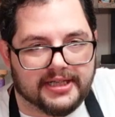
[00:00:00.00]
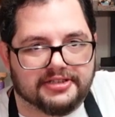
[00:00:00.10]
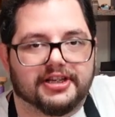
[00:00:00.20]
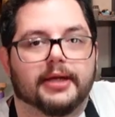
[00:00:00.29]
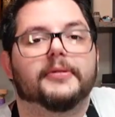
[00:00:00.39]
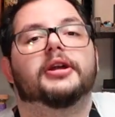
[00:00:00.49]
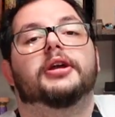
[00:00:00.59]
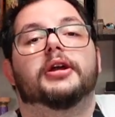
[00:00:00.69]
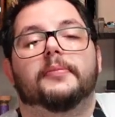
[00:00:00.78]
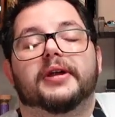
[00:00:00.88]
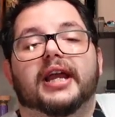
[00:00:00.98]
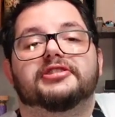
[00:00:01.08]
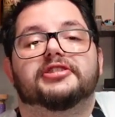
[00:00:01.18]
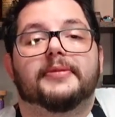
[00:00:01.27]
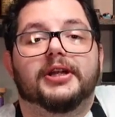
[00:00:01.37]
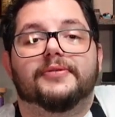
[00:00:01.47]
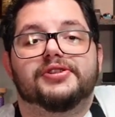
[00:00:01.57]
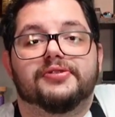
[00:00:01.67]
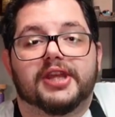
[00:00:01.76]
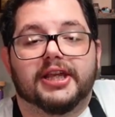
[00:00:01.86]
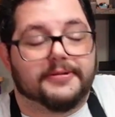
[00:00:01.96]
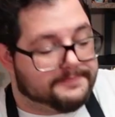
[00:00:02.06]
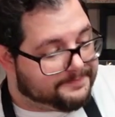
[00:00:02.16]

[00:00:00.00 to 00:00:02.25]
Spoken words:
next time. But guys, let me know what you think.